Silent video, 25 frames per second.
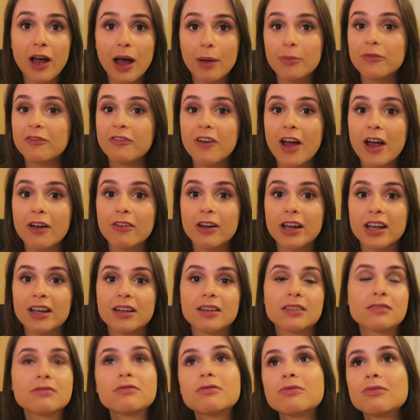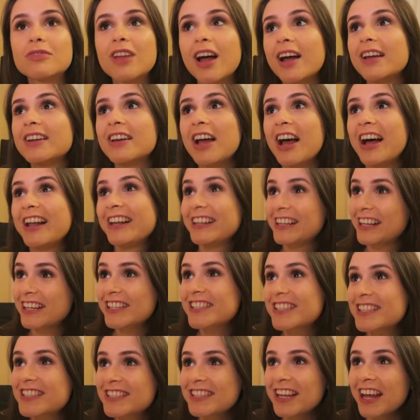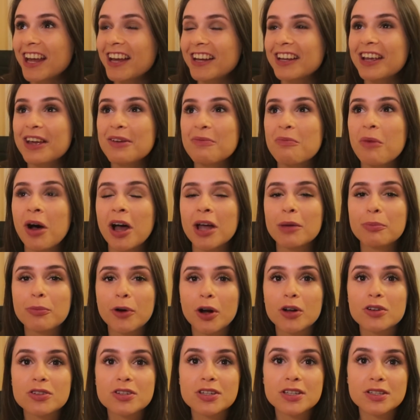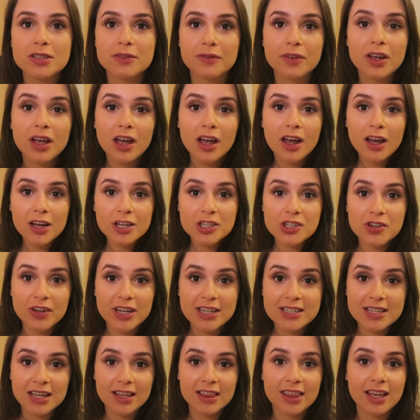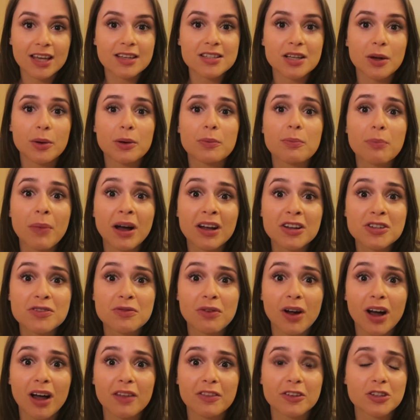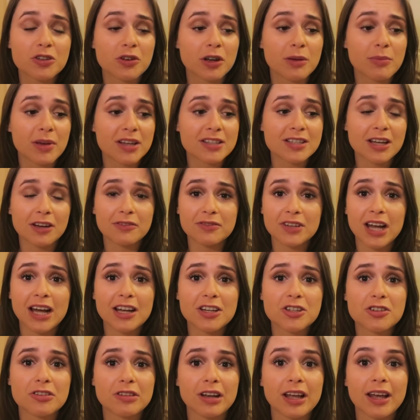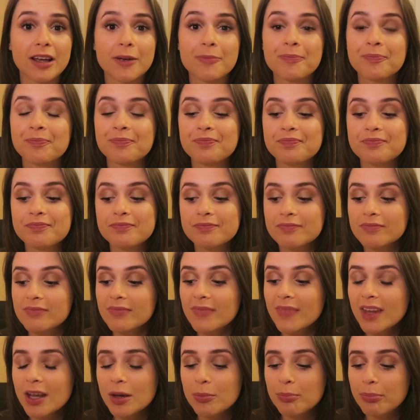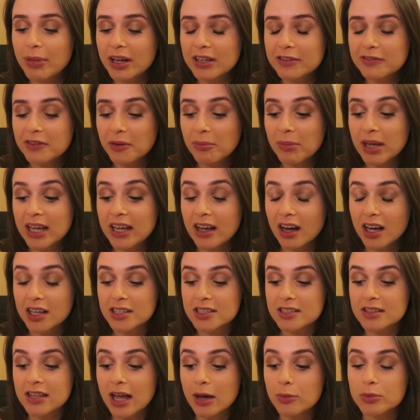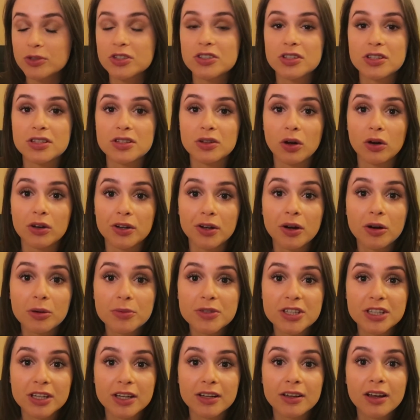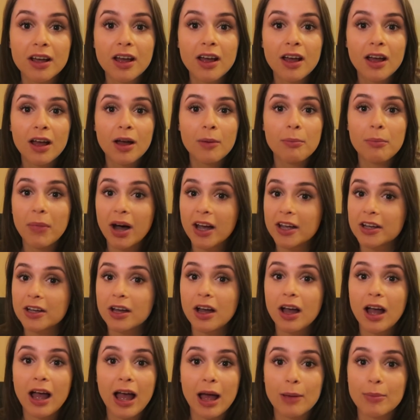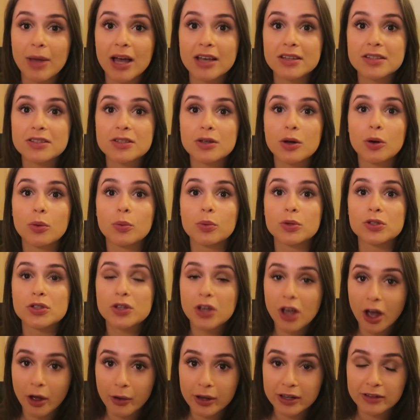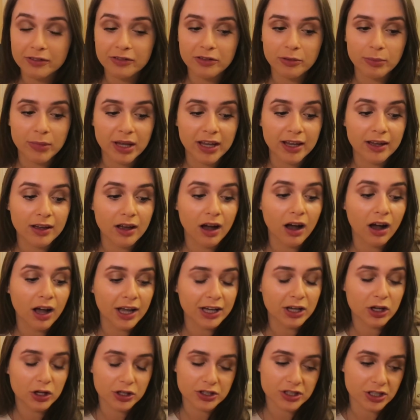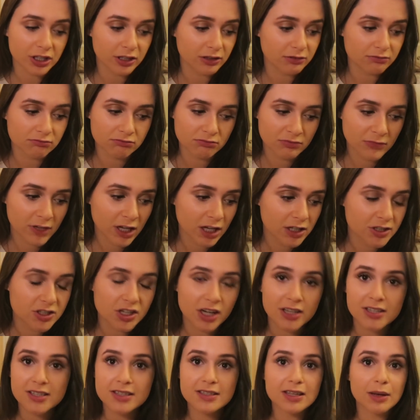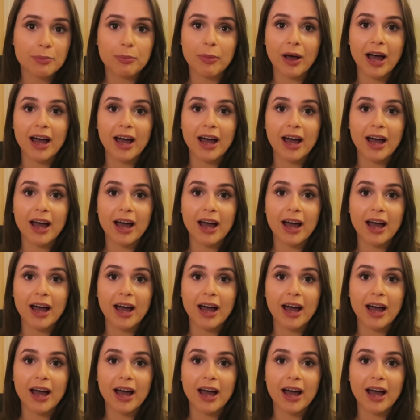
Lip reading: am very like holistic in my approaches of treating things. I would much rather treat myself naturally. But for me, that was just not an option. My MS was going for me. I couldn't just sit